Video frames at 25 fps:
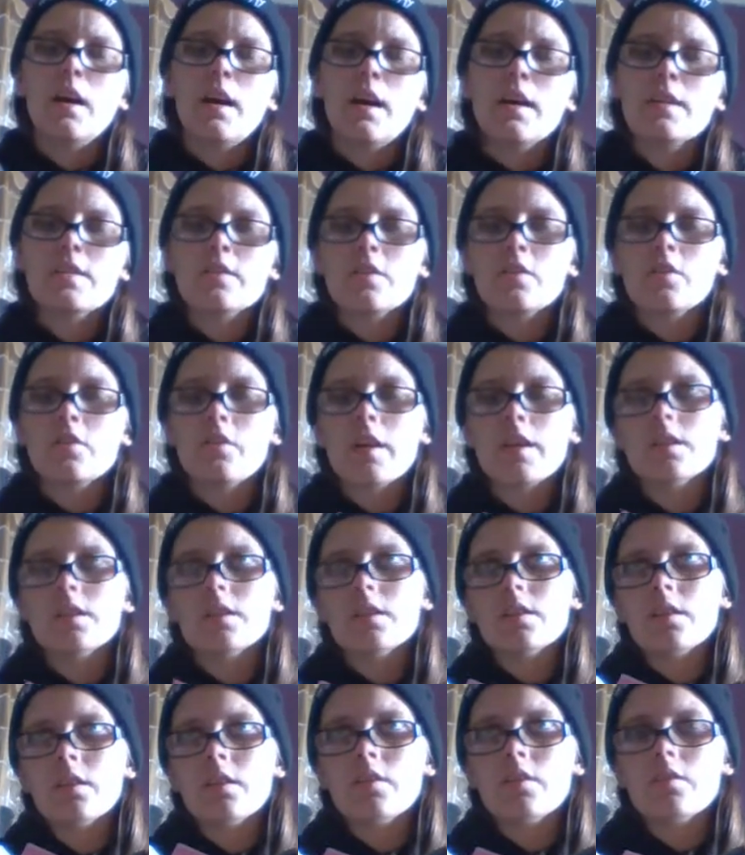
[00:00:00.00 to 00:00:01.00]
as a
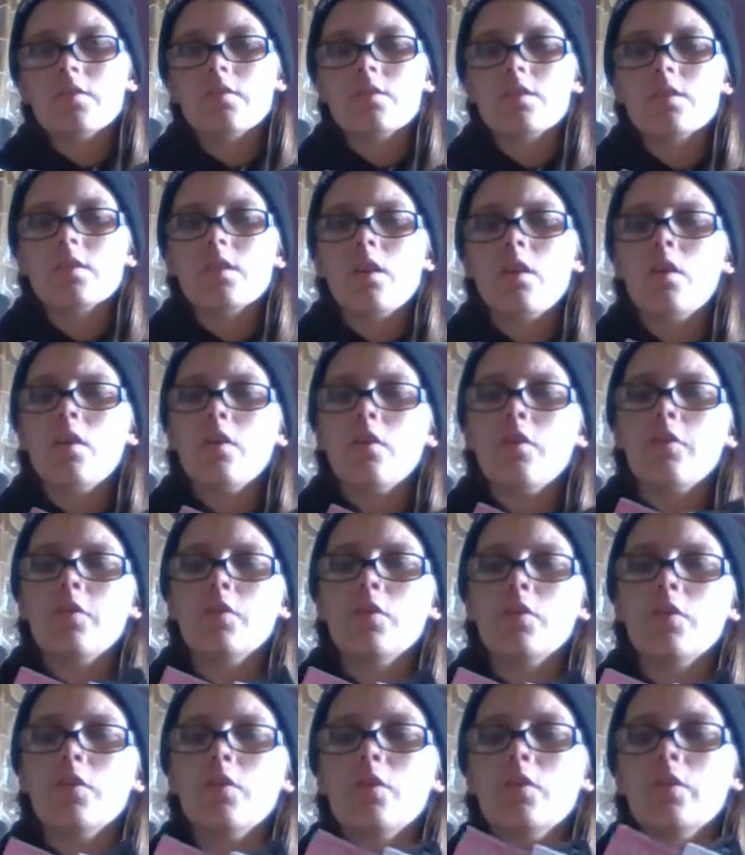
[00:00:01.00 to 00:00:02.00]
credit note off
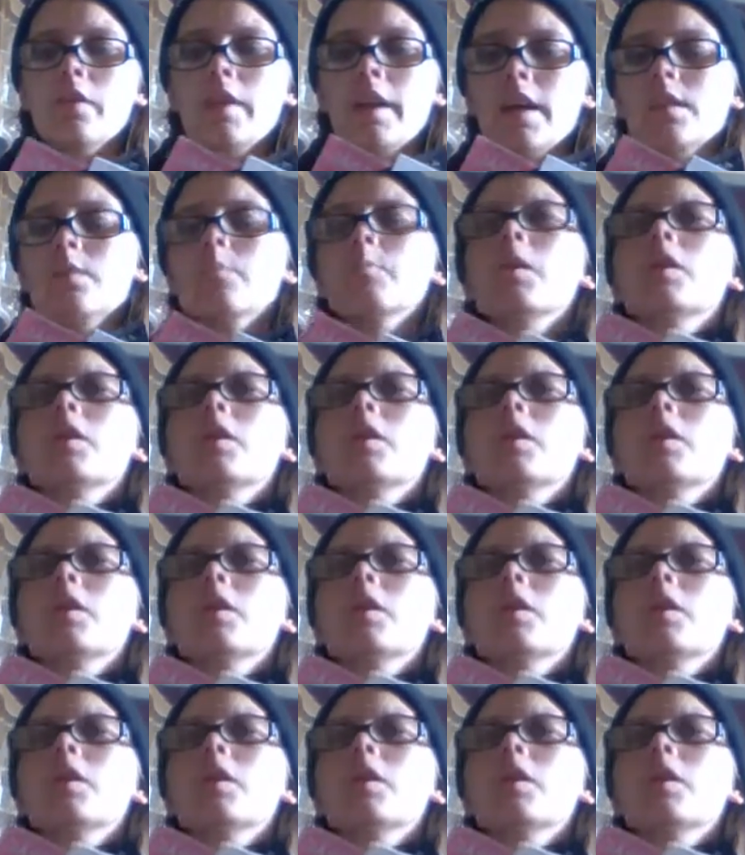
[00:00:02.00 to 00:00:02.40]
your next